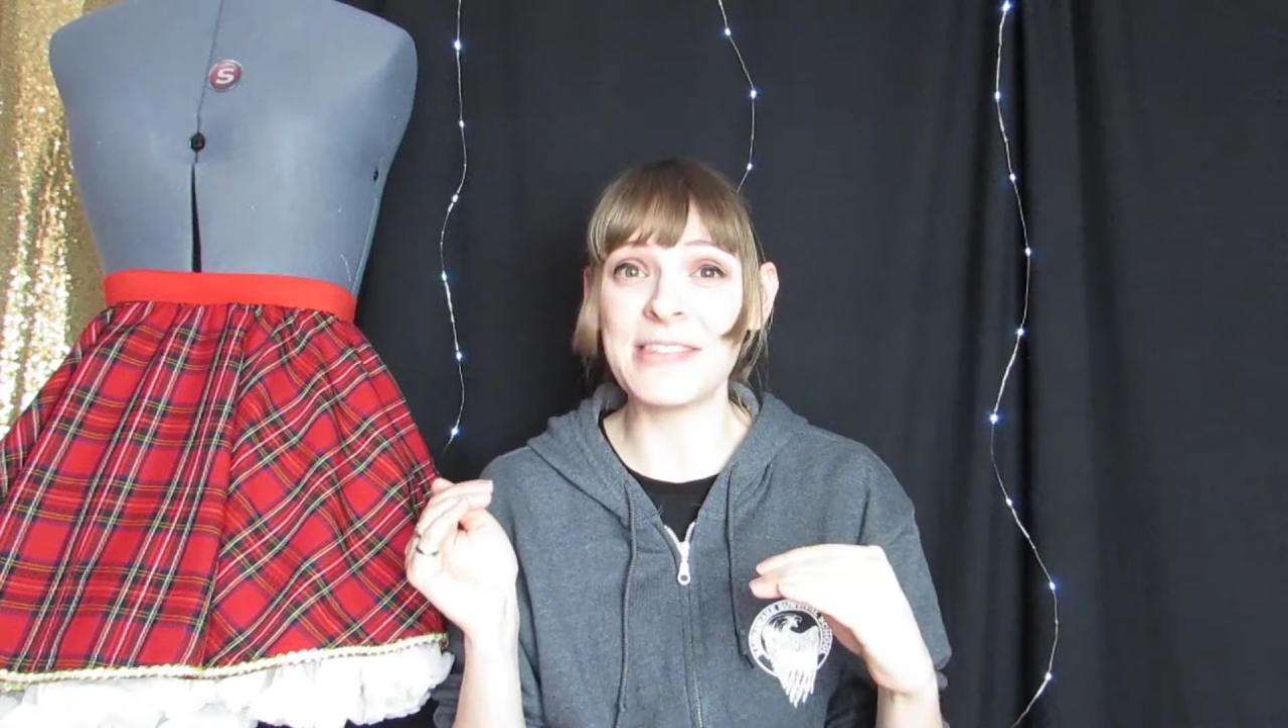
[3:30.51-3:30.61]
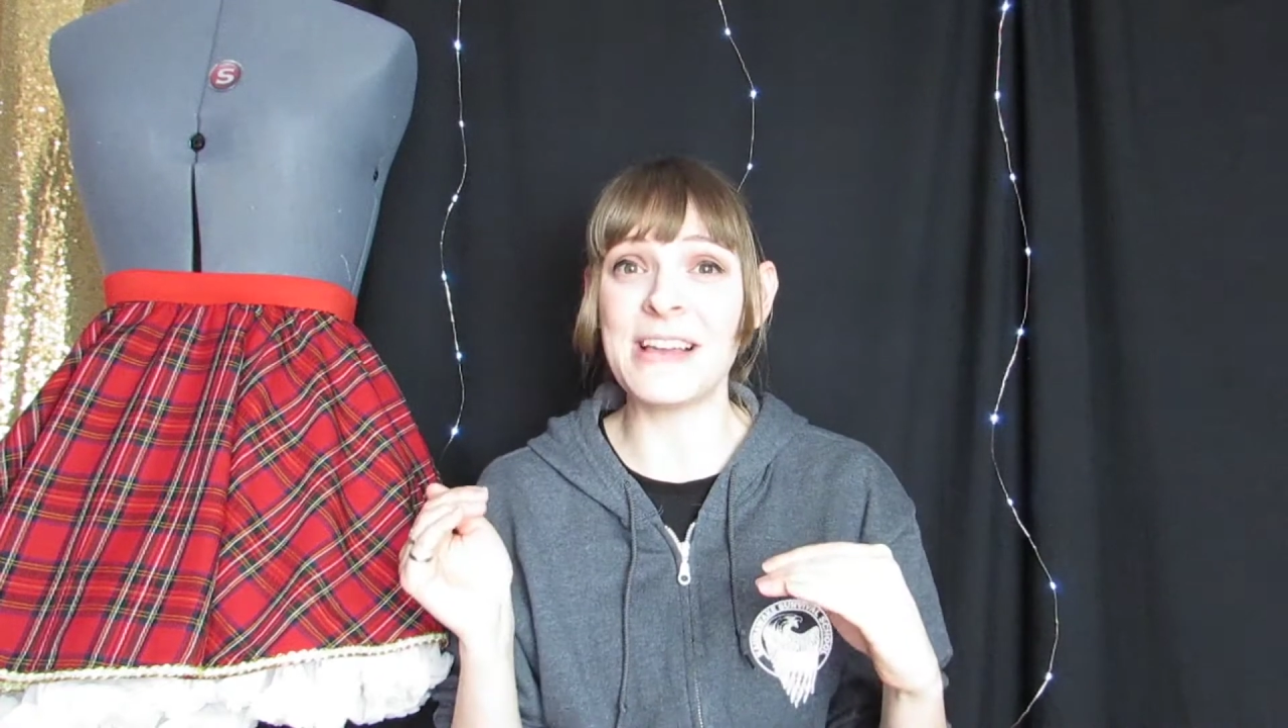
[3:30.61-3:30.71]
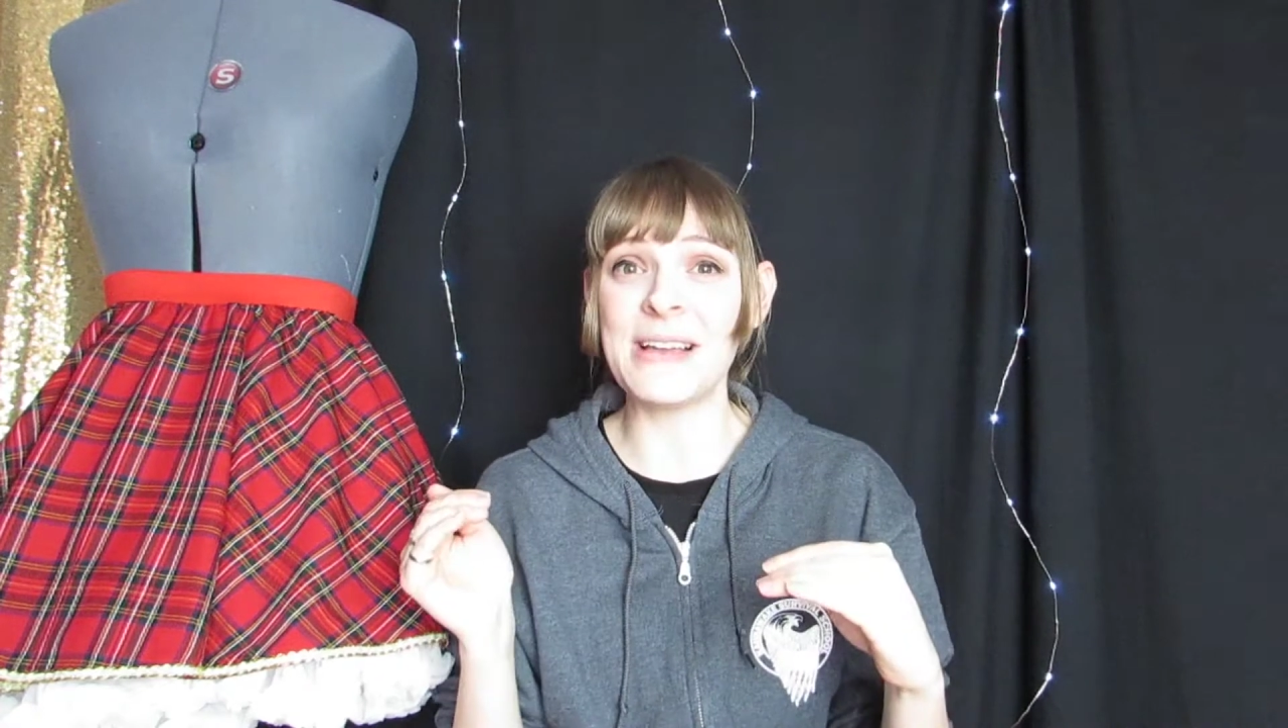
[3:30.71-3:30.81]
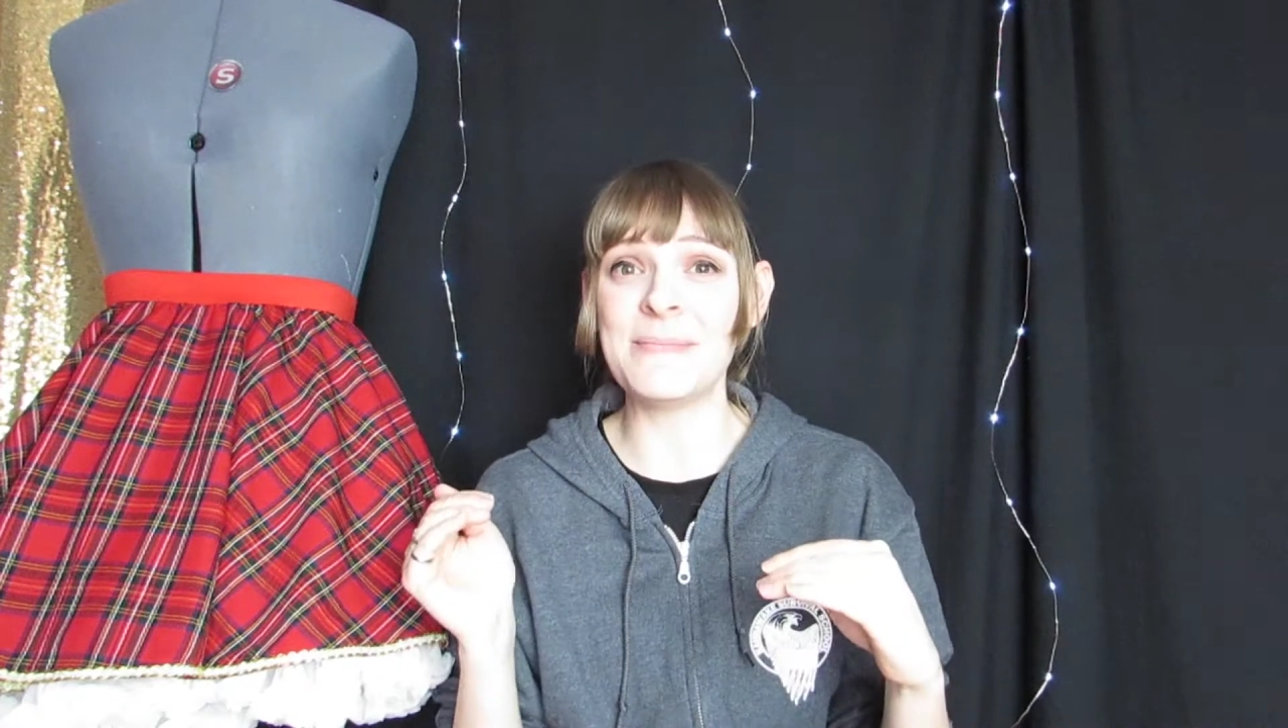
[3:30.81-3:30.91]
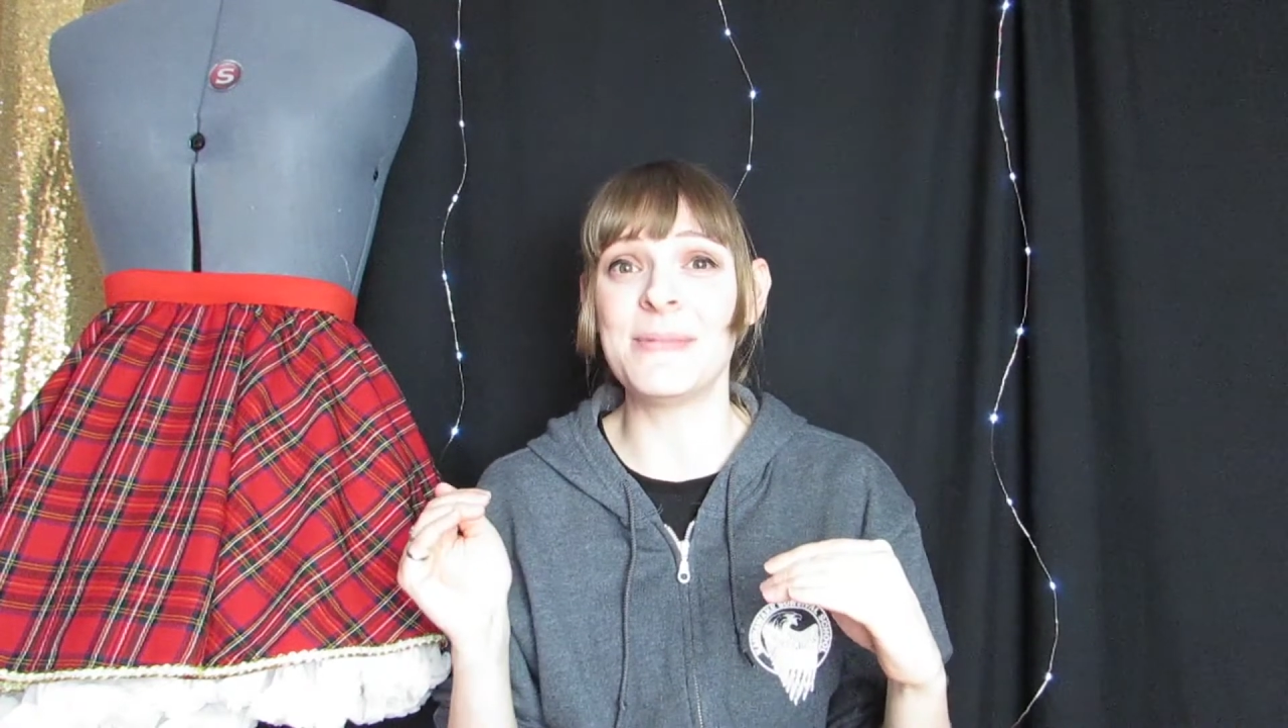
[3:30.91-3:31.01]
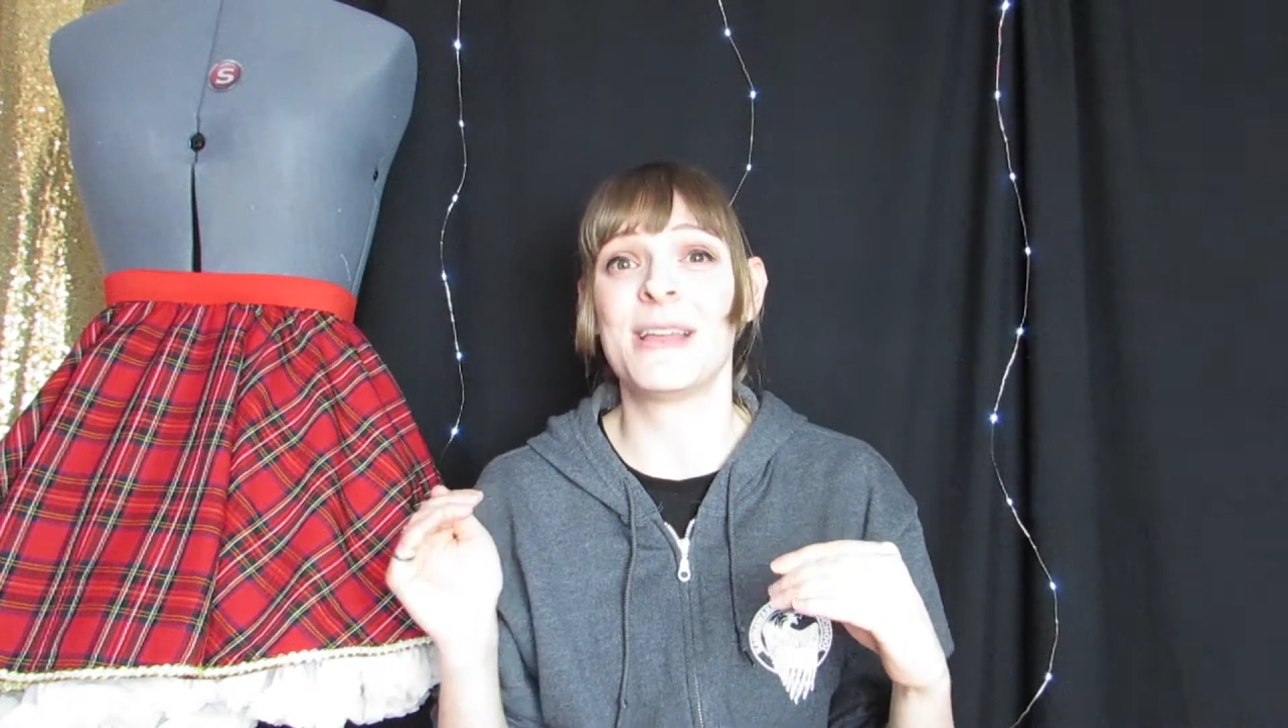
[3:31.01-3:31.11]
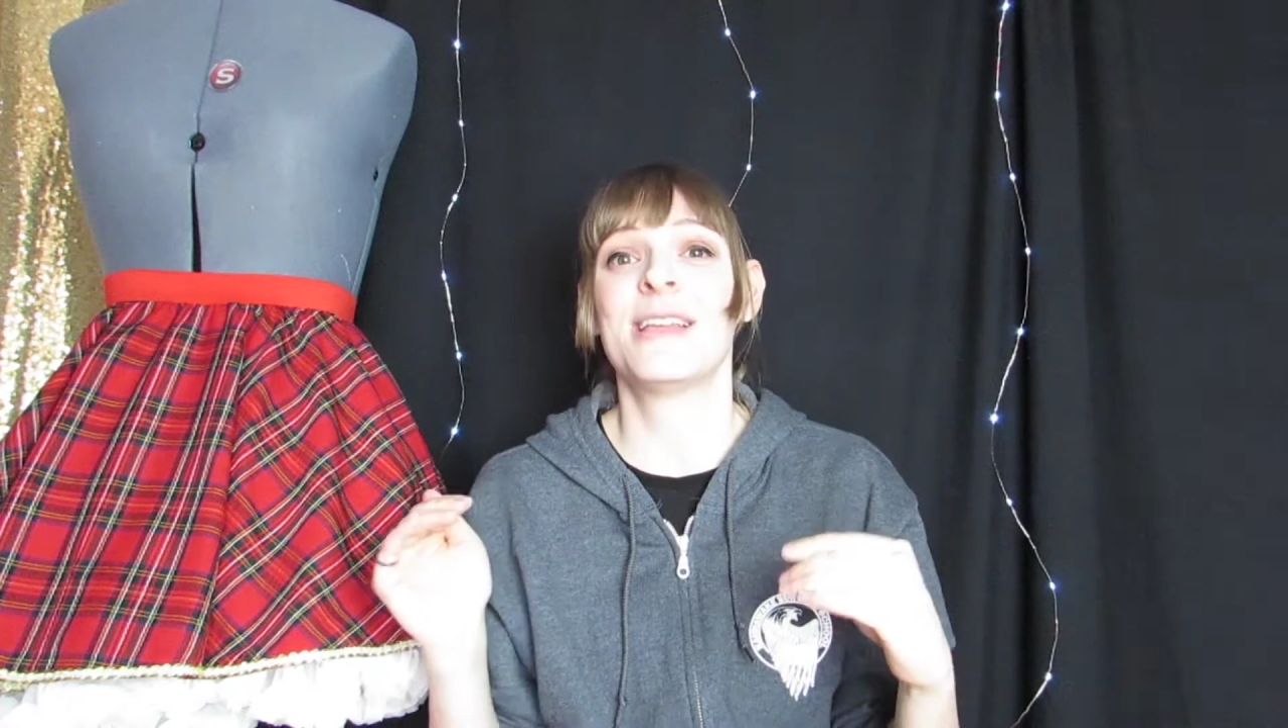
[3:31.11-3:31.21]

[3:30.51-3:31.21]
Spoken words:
them.